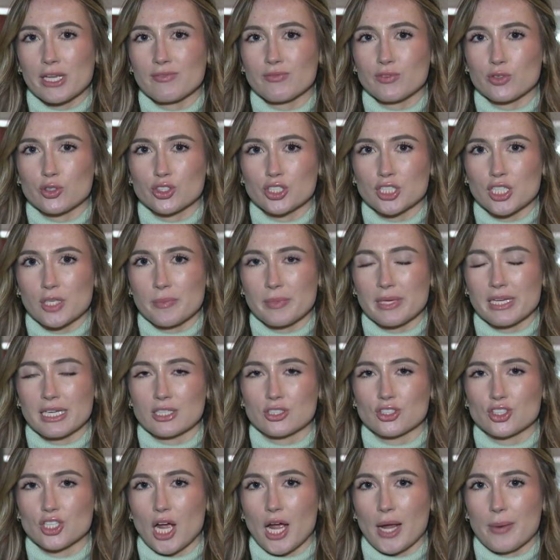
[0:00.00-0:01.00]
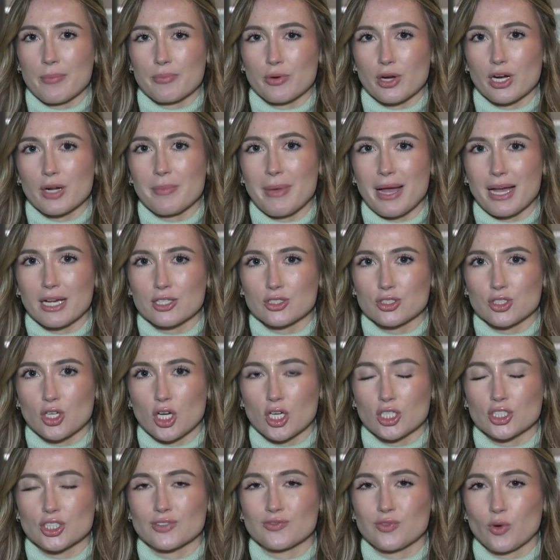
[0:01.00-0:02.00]
in Virginia Beach, I'm Brendan
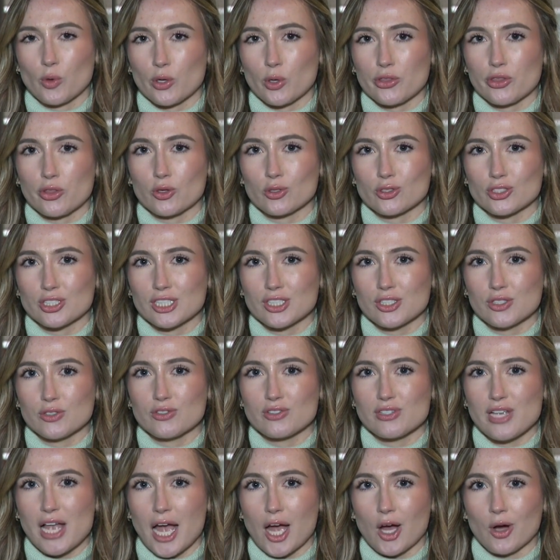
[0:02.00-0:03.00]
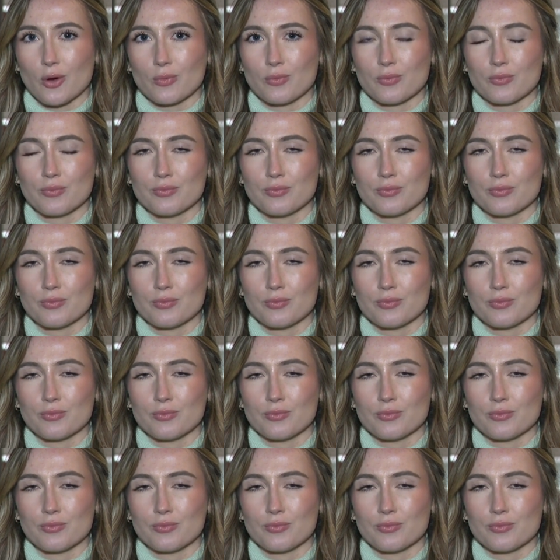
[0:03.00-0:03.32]
McIntosh for thirteen News Now.